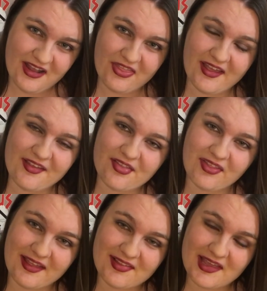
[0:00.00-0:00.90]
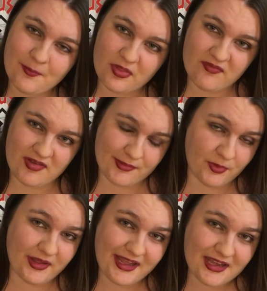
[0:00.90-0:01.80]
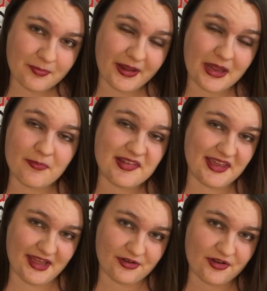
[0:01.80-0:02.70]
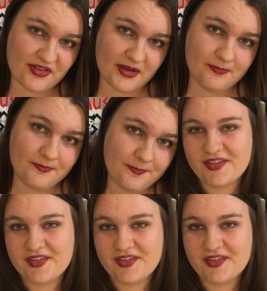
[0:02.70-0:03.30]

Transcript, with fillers: and that is Landscape with Invisible Hand by M T Anderson.